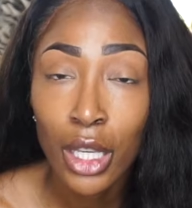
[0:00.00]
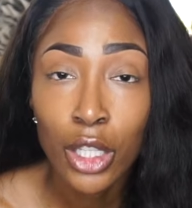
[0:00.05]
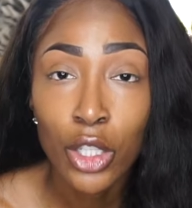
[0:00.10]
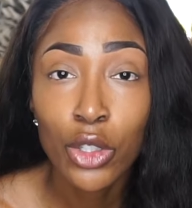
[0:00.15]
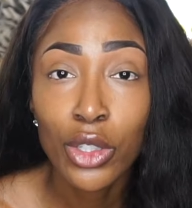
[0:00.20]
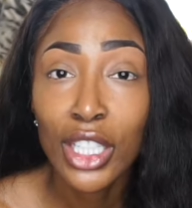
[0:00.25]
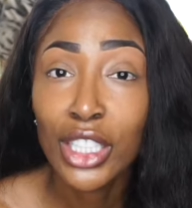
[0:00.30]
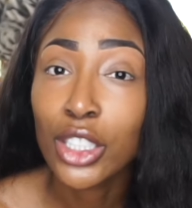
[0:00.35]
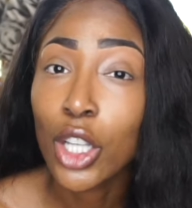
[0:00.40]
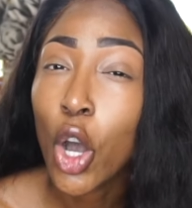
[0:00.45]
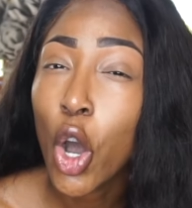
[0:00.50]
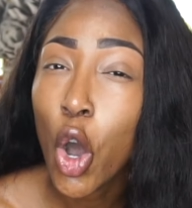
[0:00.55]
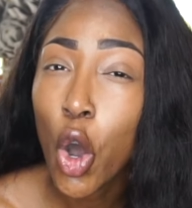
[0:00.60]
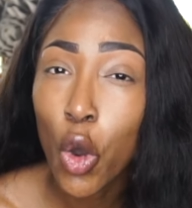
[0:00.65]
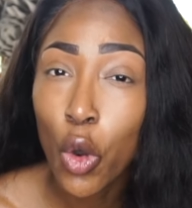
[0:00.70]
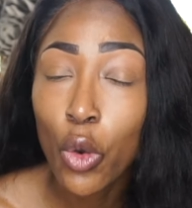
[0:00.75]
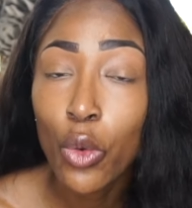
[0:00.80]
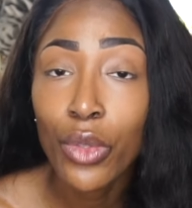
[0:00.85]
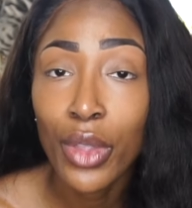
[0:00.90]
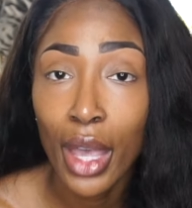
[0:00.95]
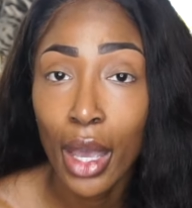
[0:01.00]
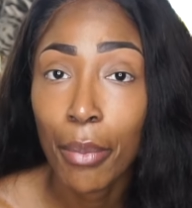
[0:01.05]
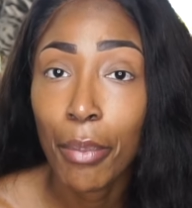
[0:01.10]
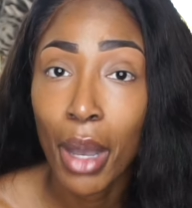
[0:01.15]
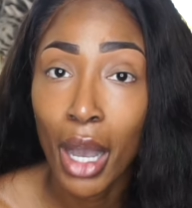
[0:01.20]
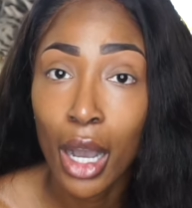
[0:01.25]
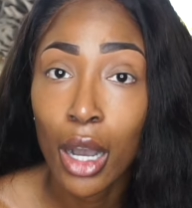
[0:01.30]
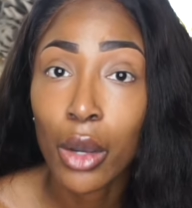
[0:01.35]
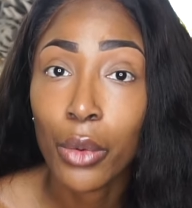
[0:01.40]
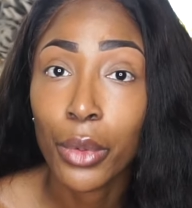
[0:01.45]
You need to own that
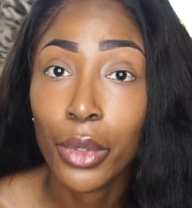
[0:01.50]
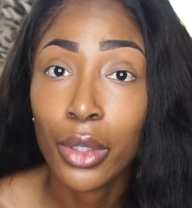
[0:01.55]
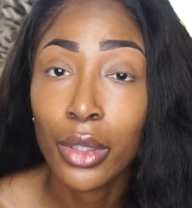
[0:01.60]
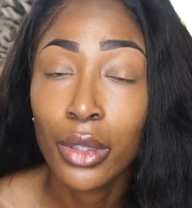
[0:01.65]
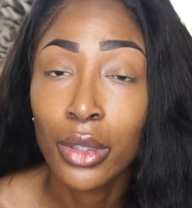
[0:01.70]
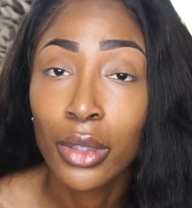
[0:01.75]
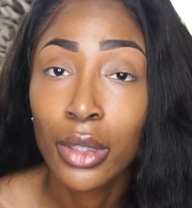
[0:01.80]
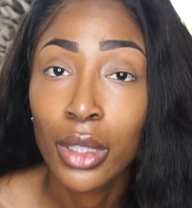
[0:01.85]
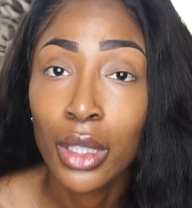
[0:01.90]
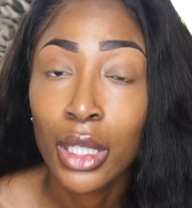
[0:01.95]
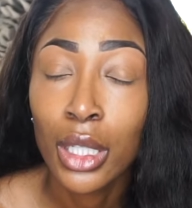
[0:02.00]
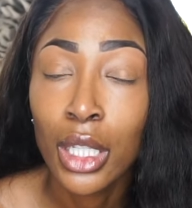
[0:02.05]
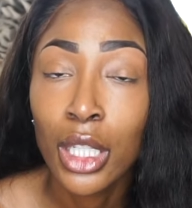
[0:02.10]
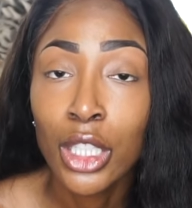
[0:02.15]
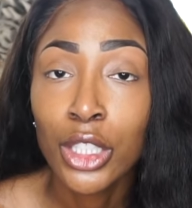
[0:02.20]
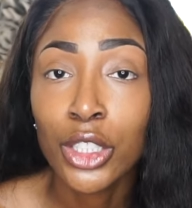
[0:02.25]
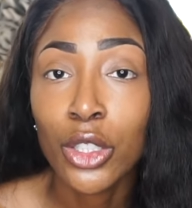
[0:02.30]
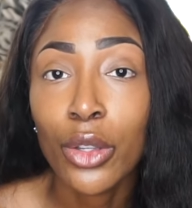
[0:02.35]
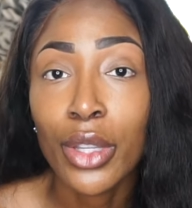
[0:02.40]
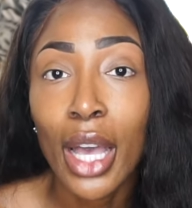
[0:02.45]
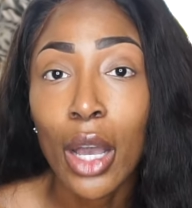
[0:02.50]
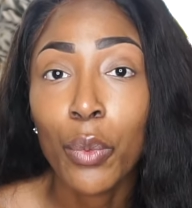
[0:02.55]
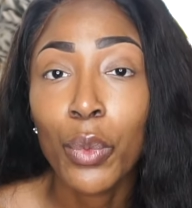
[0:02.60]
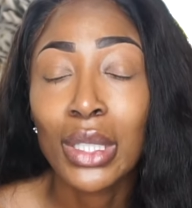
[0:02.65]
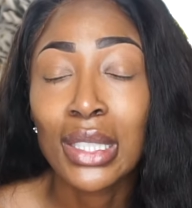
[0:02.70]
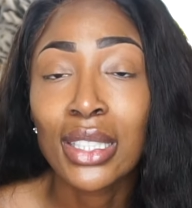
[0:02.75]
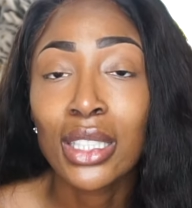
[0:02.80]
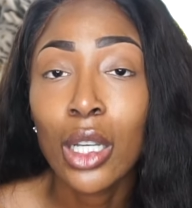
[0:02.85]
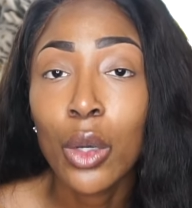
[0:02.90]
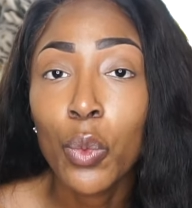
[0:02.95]
power, so that
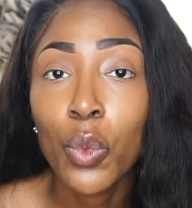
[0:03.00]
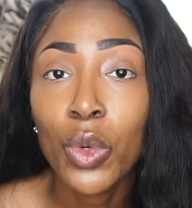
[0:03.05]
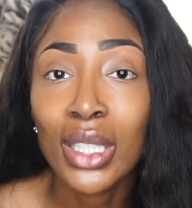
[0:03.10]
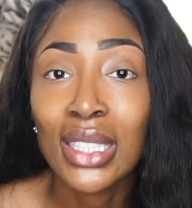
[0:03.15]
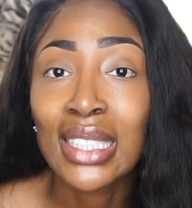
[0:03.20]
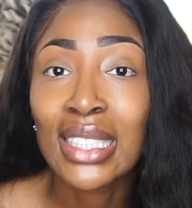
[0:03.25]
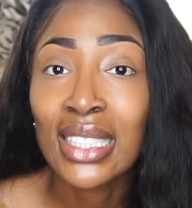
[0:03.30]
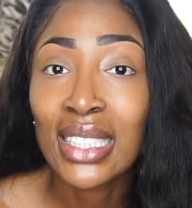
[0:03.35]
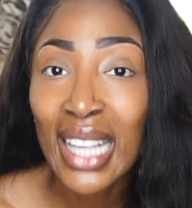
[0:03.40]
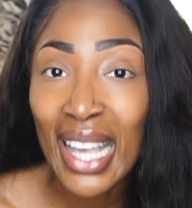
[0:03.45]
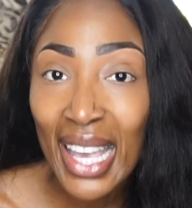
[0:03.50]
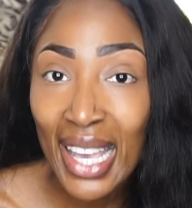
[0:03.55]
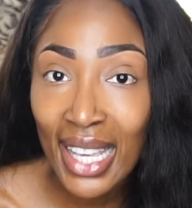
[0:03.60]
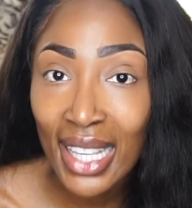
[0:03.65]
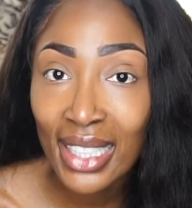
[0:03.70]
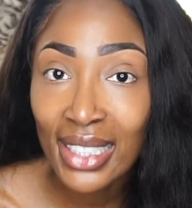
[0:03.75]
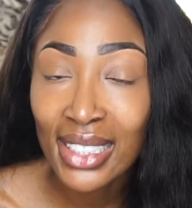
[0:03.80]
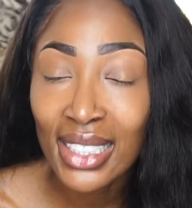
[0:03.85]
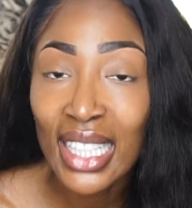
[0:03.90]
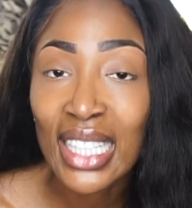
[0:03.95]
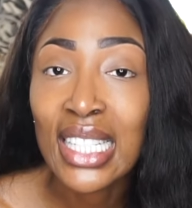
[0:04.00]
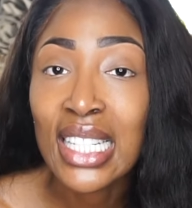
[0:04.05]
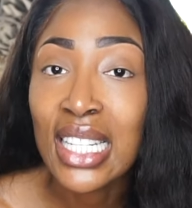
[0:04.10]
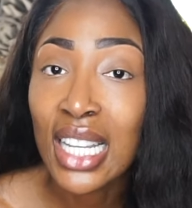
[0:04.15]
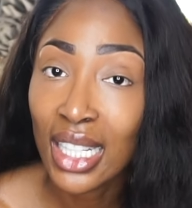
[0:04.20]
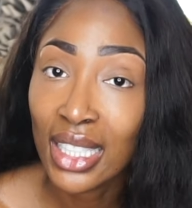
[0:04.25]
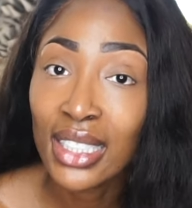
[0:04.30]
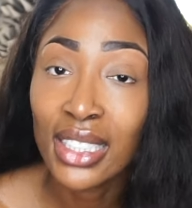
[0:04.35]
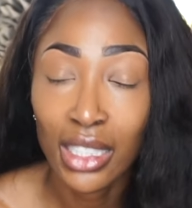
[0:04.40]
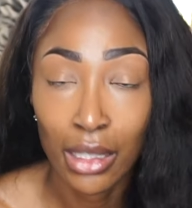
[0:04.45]
when someone says and
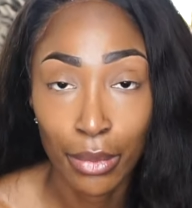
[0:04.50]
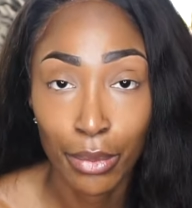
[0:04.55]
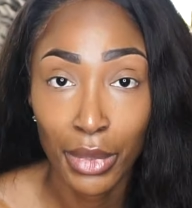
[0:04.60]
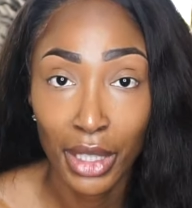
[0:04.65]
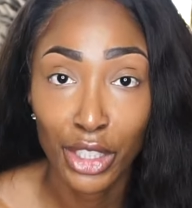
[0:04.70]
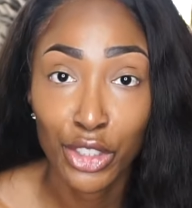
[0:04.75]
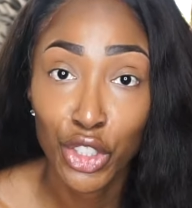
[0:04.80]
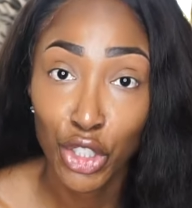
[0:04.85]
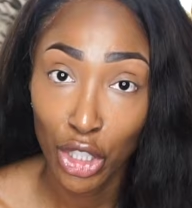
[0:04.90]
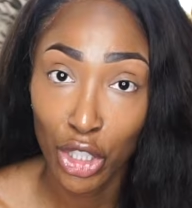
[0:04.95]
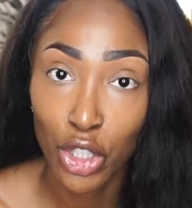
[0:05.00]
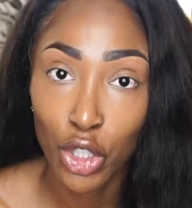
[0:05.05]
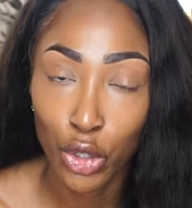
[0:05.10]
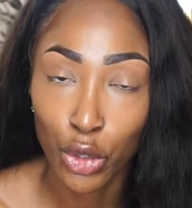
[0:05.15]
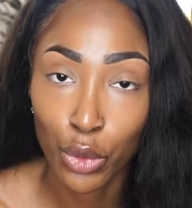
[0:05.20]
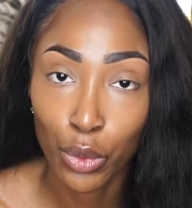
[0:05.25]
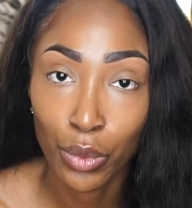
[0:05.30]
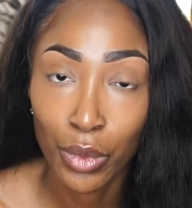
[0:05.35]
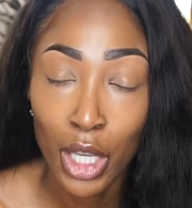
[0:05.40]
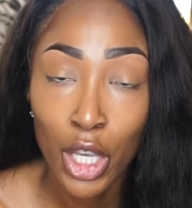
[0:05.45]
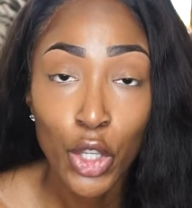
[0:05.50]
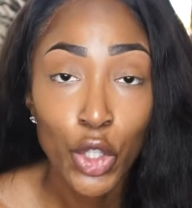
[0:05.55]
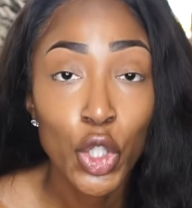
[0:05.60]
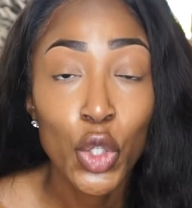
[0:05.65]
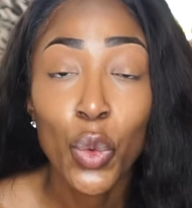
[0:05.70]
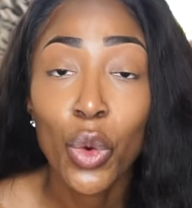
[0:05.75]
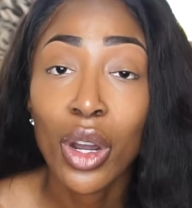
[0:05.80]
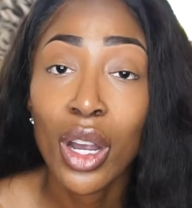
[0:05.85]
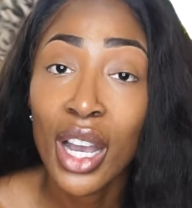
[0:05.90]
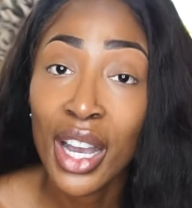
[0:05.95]
does something to you,
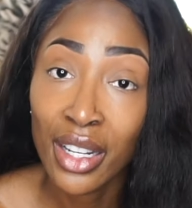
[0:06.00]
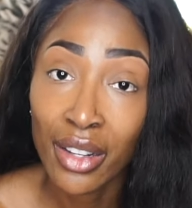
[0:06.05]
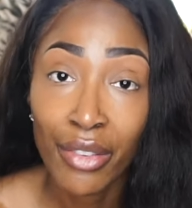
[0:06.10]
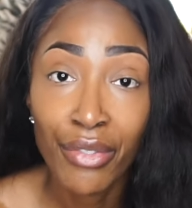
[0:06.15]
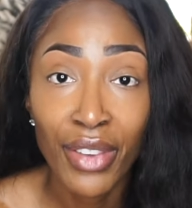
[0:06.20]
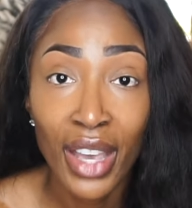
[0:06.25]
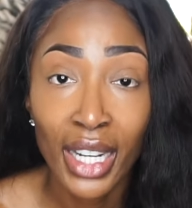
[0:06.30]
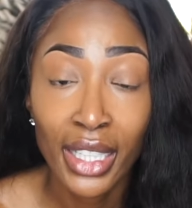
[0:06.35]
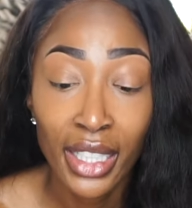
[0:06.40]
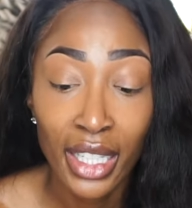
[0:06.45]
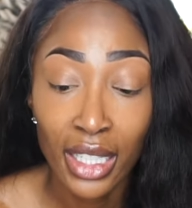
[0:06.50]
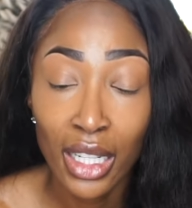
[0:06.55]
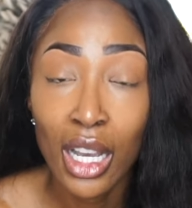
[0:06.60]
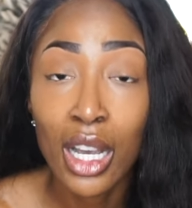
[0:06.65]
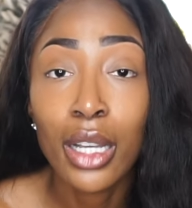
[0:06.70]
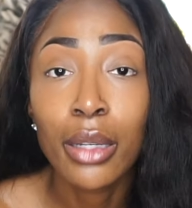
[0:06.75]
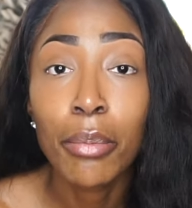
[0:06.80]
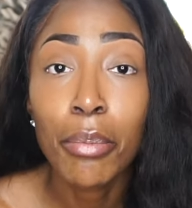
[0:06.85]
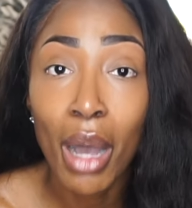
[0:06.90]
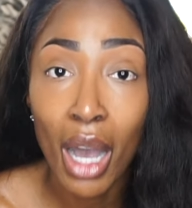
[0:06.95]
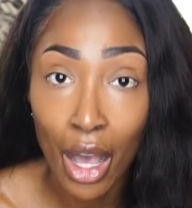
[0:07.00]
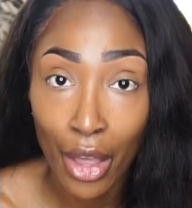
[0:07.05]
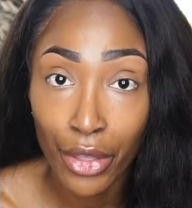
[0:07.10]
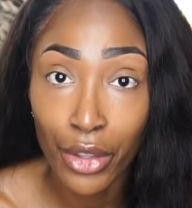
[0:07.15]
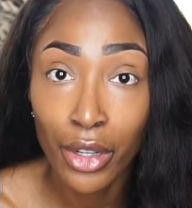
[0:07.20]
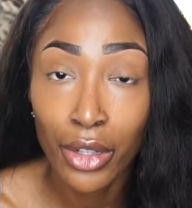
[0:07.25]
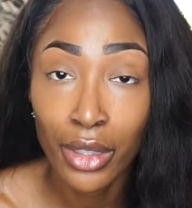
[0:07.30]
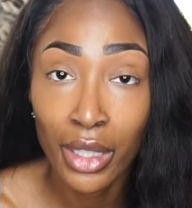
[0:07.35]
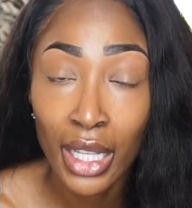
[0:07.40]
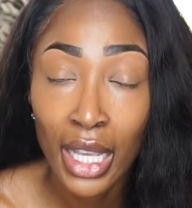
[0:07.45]
you are unaffected,
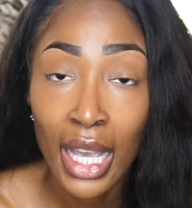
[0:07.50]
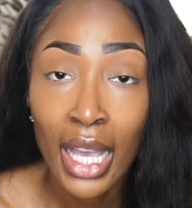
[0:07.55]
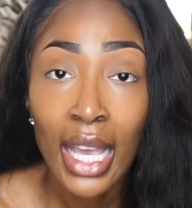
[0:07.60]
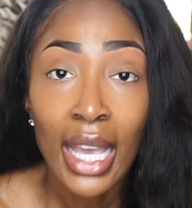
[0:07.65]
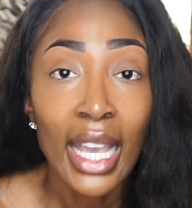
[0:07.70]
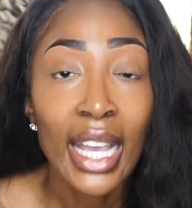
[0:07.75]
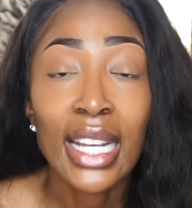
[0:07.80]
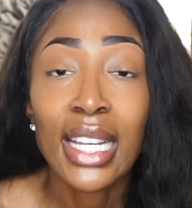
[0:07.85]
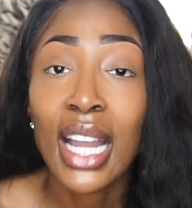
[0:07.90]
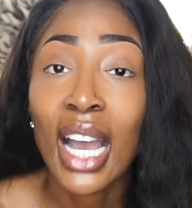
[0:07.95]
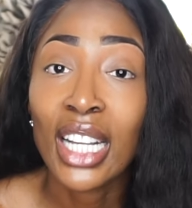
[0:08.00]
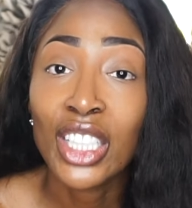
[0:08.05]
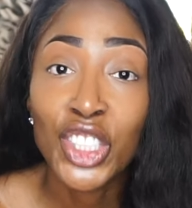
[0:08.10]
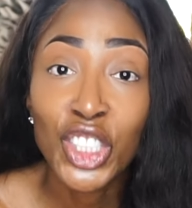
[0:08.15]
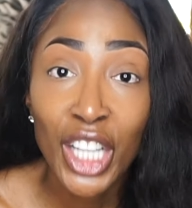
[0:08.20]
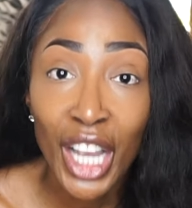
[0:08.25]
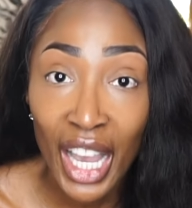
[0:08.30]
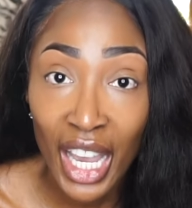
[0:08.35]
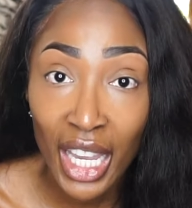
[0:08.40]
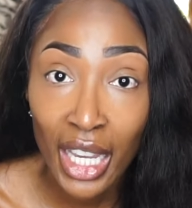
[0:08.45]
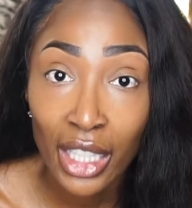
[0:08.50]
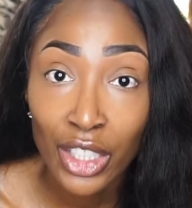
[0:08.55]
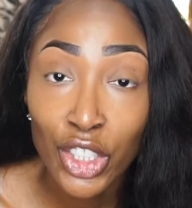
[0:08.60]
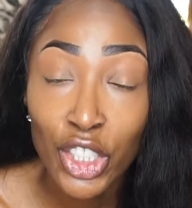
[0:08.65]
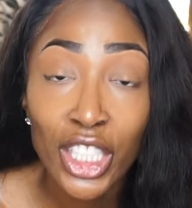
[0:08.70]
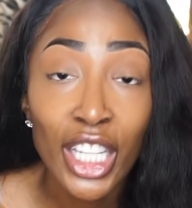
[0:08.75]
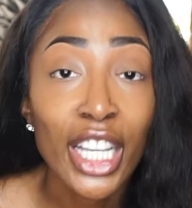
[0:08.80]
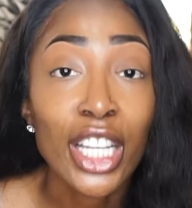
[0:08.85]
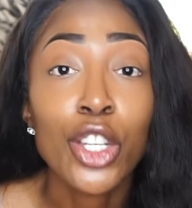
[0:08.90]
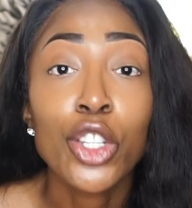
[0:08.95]
unbothered, and not
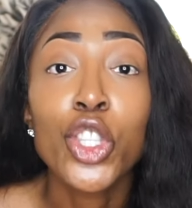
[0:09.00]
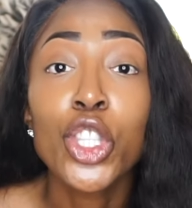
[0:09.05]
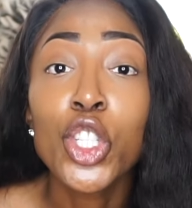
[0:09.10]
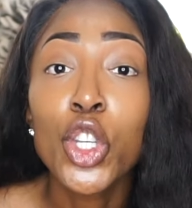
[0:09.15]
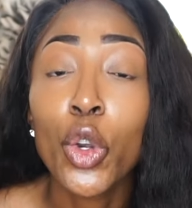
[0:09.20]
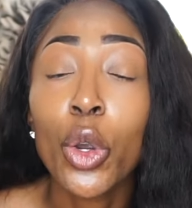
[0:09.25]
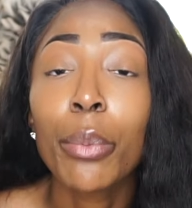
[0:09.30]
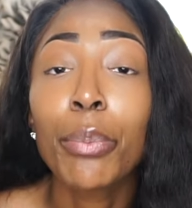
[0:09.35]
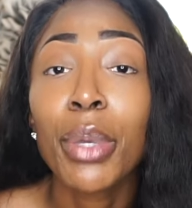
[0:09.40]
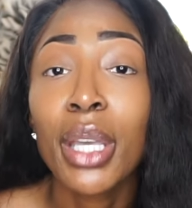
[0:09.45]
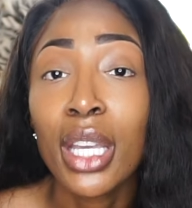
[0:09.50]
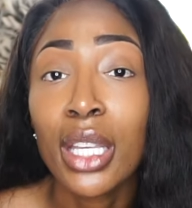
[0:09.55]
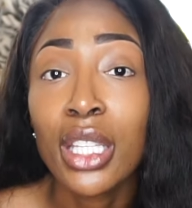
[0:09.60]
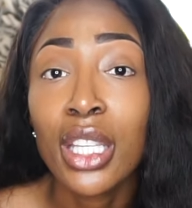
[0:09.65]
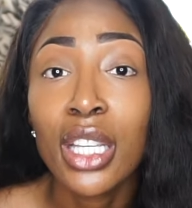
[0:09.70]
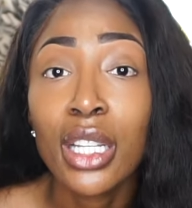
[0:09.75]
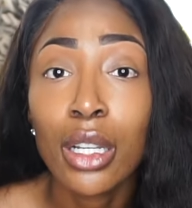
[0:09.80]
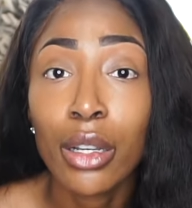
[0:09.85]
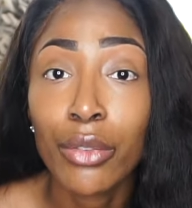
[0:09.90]
changed, and your opinion